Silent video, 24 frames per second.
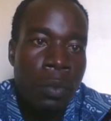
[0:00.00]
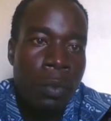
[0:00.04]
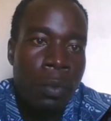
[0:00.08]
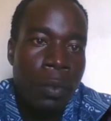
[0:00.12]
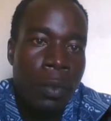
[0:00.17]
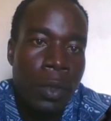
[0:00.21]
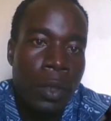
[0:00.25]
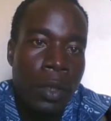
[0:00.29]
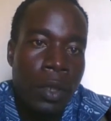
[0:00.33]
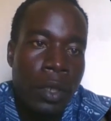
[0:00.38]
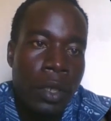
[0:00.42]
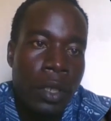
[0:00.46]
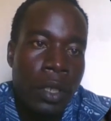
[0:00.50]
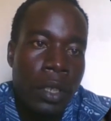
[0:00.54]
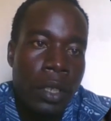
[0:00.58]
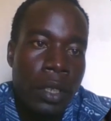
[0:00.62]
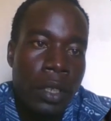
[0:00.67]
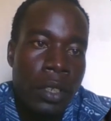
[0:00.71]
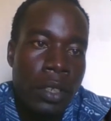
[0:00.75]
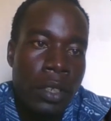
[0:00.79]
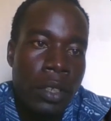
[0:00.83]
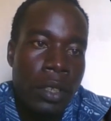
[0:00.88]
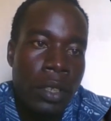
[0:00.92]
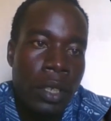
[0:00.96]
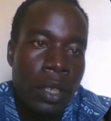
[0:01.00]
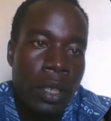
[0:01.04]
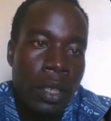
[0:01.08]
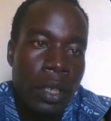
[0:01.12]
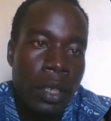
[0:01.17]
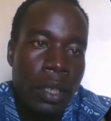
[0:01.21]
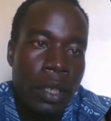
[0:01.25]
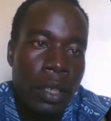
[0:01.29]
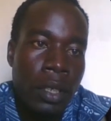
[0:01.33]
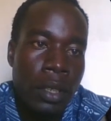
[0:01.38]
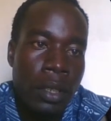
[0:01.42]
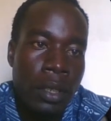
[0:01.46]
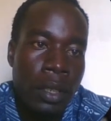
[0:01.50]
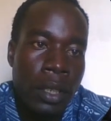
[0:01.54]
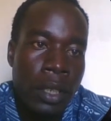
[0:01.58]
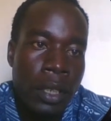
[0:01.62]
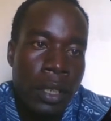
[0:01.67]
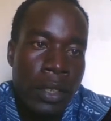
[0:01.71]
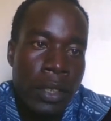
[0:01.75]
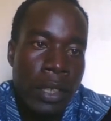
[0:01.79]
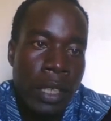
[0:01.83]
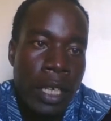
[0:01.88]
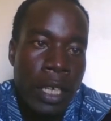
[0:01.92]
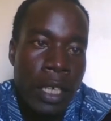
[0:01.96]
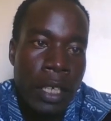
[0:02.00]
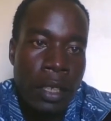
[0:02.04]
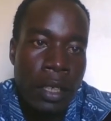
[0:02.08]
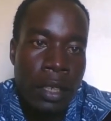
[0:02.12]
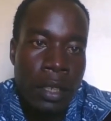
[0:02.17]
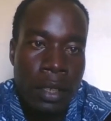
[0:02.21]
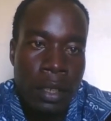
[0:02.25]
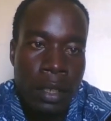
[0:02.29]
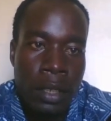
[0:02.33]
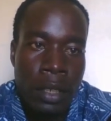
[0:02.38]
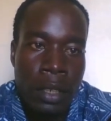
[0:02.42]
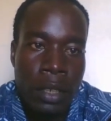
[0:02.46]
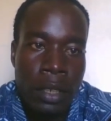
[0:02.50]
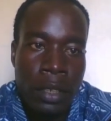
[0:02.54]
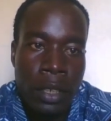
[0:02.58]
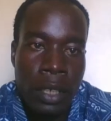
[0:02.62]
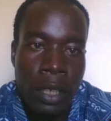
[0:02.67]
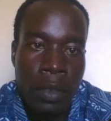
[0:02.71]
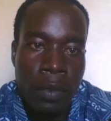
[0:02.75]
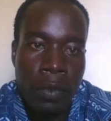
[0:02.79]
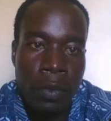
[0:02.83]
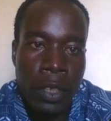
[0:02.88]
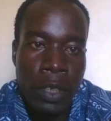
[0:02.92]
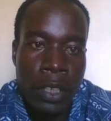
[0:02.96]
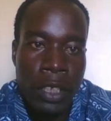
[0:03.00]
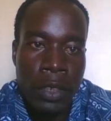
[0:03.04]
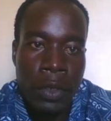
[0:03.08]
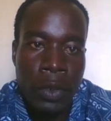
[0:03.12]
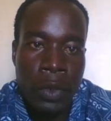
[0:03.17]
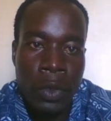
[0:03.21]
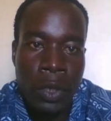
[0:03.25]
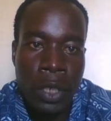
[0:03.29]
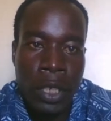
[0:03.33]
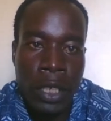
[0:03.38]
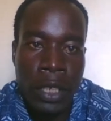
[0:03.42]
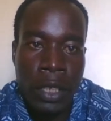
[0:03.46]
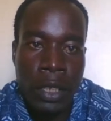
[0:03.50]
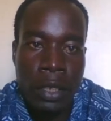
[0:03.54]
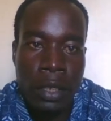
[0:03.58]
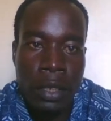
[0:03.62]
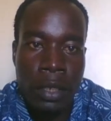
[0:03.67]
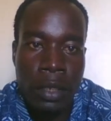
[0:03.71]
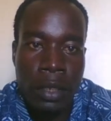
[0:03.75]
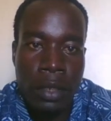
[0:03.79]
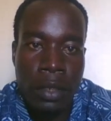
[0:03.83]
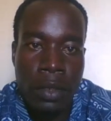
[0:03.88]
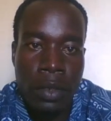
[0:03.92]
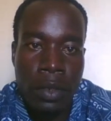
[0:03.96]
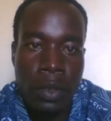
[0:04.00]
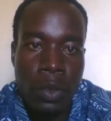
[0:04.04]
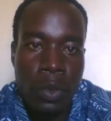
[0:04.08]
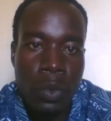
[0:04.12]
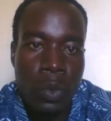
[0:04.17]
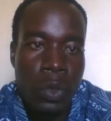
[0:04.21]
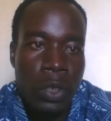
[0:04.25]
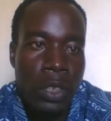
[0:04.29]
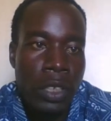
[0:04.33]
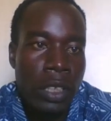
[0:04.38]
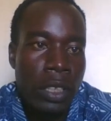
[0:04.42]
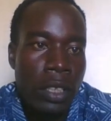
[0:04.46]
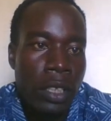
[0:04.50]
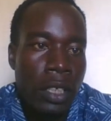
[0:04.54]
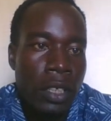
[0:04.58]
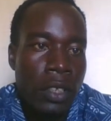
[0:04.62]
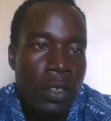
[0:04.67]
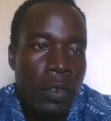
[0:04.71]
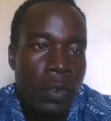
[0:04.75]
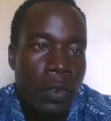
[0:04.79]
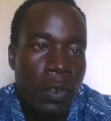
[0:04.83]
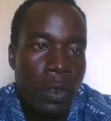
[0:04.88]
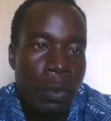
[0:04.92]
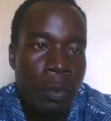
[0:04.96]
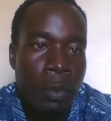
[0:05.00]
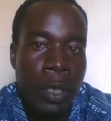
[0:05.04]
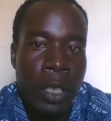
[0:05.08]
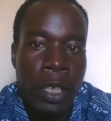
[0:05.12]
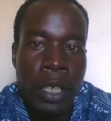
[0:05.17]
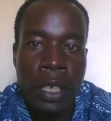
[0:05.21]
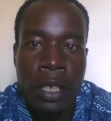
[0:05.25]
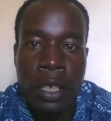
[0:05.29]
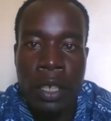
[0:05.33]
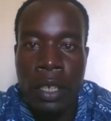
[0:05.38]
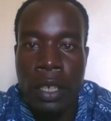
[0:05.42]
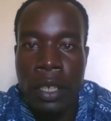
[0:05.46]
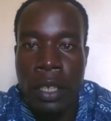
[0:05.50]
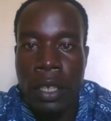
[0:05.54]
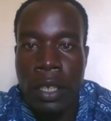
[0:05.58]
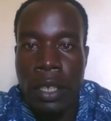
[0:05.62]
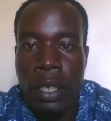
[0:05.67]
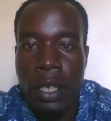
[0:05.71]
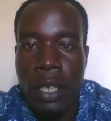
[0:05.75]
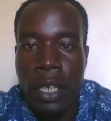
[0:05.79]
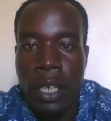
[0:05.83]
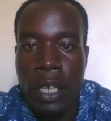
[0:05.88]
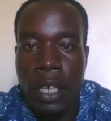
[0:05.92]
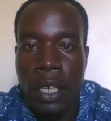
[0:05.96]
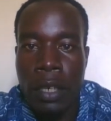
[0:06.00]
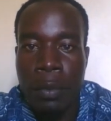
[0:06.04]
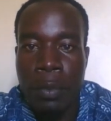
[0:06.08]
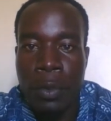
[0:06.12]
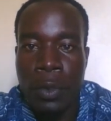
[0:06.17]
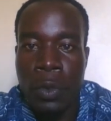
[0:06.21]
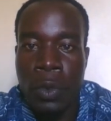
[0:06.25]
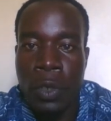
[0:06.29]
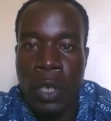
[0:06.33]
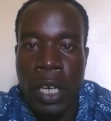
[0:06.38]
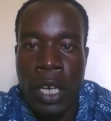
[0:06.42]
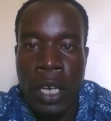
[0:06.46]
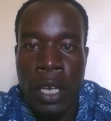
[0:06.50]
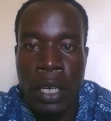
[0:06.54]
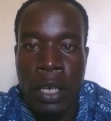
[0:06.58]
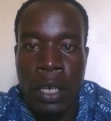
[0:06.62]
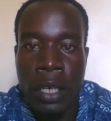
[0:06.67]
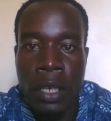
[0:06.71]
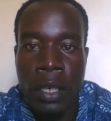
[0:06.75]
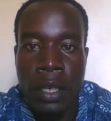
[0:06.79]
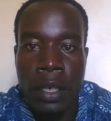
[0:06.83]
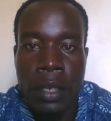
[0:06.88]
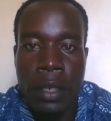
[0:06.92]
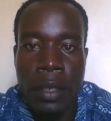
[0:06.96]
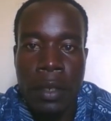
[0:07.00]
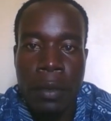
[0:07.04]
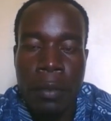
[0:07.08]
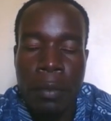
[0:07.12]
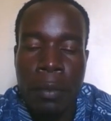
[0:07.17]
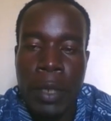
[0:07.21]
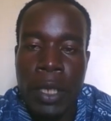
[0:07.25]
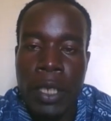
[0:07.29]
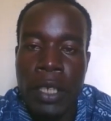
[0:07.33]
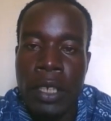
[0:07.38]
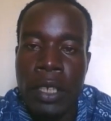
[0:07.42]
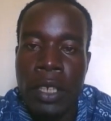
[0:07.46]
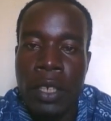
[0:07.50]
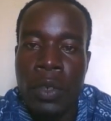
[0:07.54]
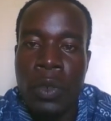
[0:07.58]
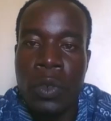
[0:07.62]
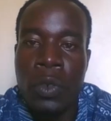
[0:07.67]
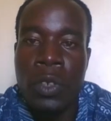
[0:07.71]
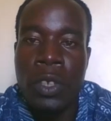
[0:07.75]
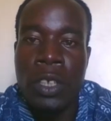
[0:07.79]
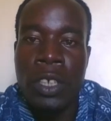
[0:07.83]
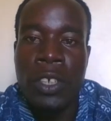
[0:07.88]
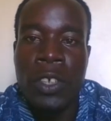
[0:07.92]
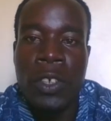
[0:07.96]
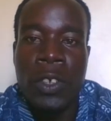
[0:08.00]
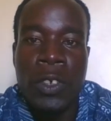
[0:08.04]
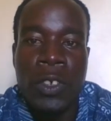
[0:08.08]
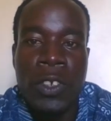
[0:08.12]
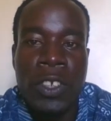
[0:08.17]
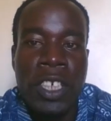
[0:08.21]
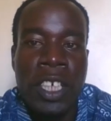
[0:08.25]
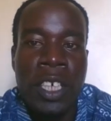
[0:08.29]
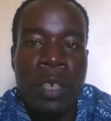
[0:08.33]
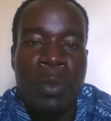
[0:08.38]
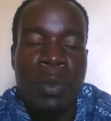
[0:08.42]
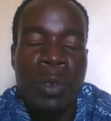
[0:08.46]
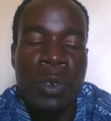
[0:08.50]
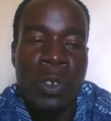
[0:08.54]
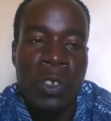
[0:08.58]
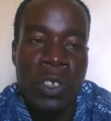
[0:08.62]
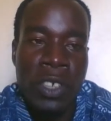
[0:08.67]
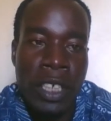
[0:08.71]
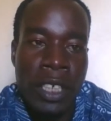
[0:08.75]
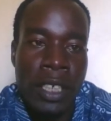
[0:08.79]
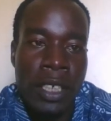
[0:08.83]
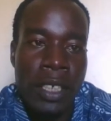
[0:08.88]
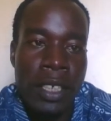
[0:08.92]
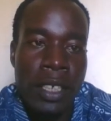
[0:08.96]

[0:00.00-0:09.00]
this line, this vertical line, which runs from A up to R, but it continues up to Z. So